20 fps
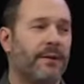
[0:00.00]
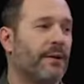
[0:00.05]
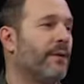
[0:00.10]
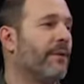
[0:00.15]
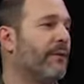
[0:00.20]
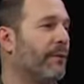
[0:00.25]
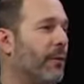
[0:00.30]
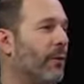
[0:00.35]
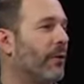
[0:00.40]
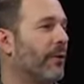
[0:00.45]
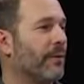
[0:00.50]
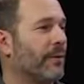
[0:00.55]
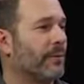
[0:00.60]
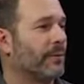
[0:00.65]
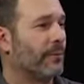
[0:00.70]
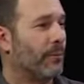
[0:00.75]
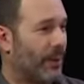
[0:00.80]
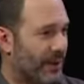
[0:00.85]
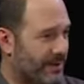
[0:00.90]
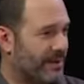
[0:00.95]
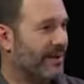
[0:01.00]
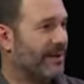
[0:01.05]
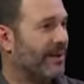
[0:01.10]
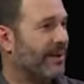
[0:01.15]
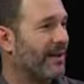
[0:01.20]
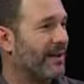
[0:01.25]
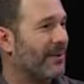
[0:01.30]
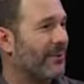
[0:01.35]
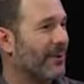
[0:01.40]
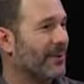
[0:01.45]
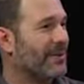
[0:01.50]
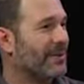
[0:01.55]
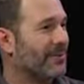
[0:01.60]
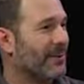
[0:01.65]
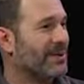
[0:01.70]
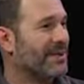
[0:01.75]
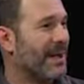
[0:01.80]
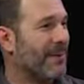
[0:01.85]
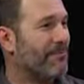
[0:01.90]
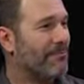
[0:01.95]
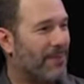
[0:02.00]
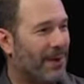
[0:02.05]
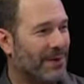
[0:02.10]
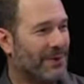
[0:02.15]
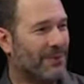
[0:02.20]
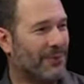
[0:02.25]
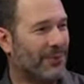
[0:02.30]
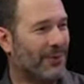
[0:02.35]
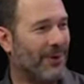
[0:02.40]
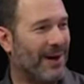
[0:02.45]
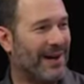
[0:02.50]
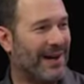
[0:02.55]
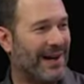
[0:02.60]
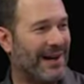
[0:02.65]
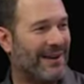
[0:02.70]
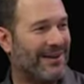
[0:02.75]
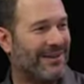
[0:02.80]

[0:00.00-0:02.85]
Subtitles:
for what, Cynthia? What's that buzzword right now?